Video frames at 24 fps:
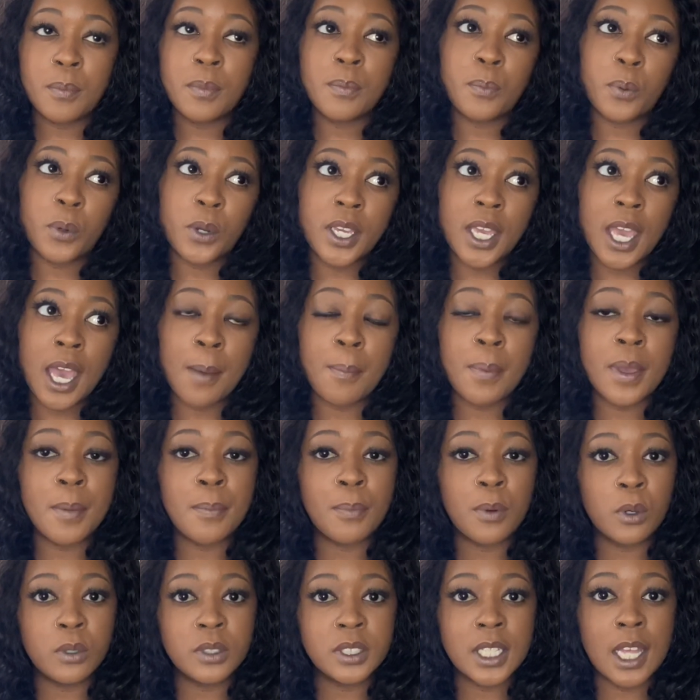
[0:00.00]
pre-op and
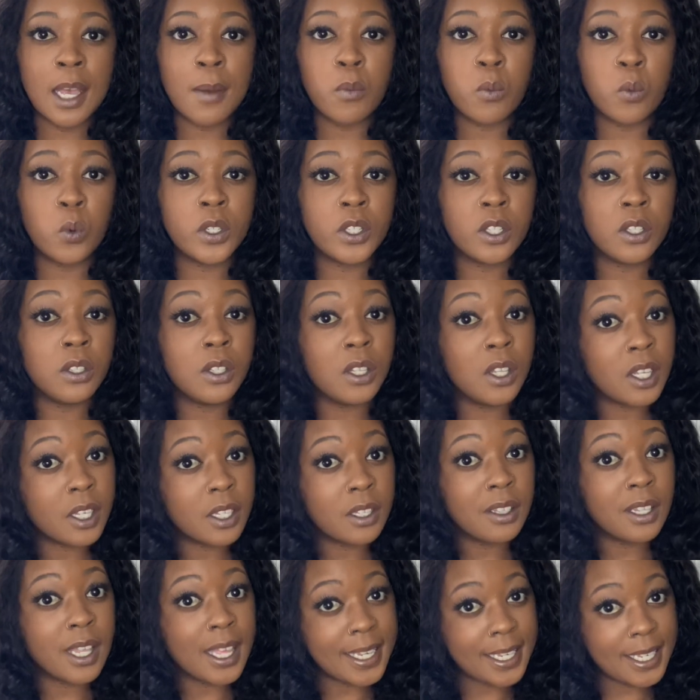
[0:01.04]
post-op would look
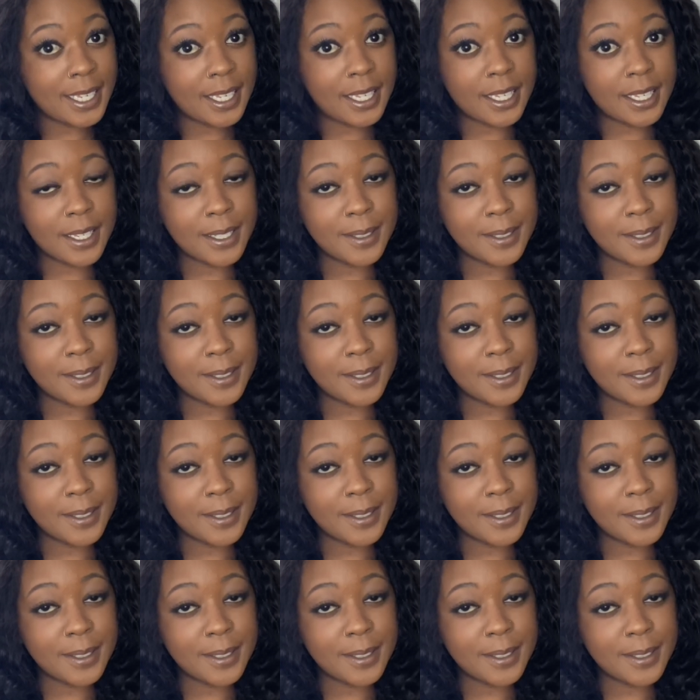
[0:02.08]
like.